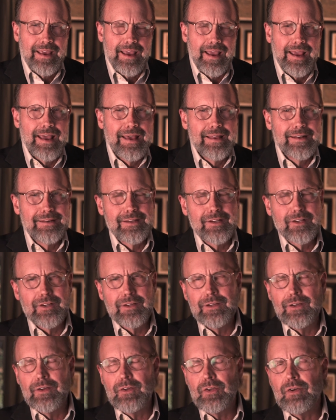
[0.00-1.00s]
And
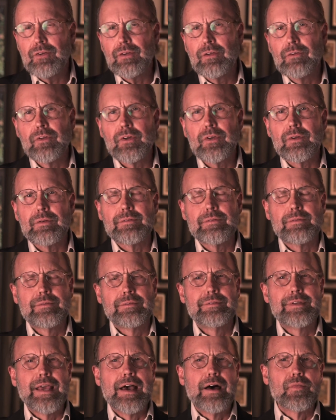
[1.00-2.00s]
you can look
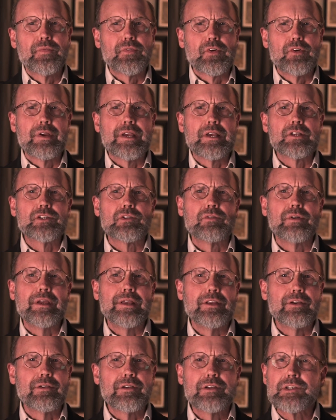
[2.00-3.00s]
down through history
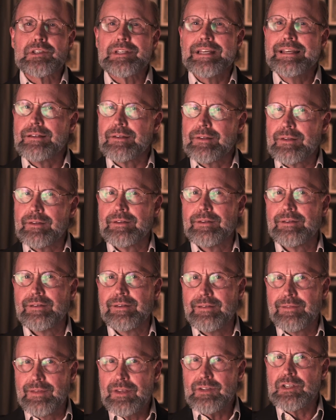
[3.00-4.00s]
and you can see that
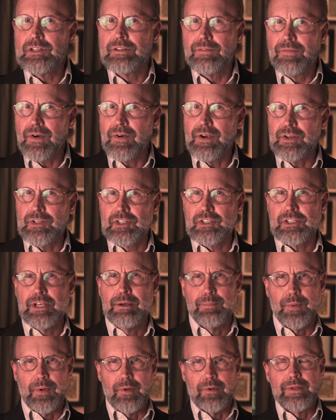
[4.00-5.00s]
this is very
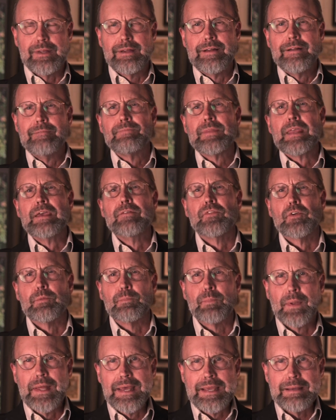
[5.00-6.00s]
simple. If you're
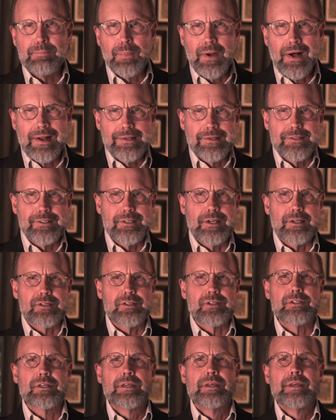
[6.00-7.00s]
playing
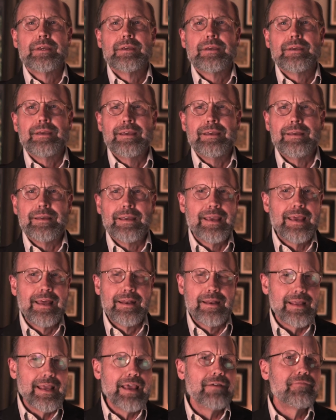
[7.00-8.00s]
politics
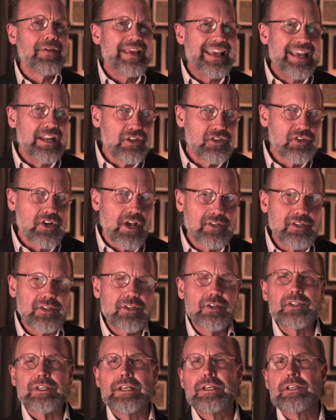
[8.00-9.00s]
and if
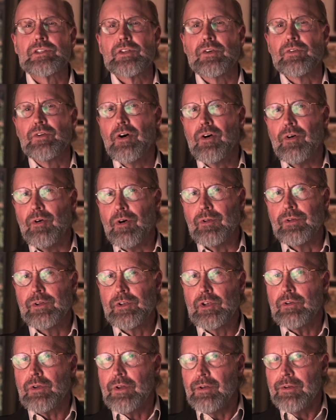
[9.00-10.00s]
injustice is the goal,
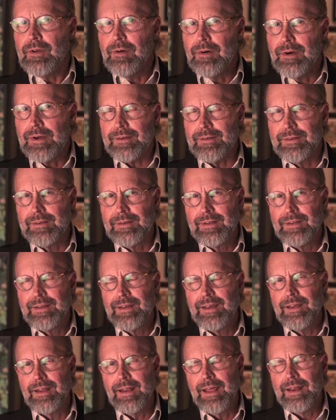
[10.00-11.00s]
you can do it.
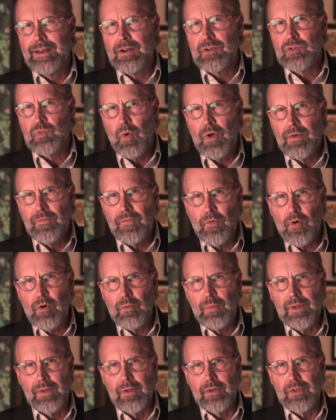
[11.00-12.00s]
And here's one
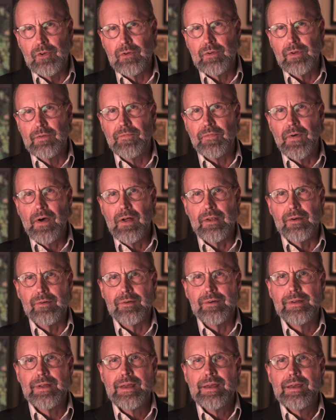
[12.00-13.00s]
formula you can follow.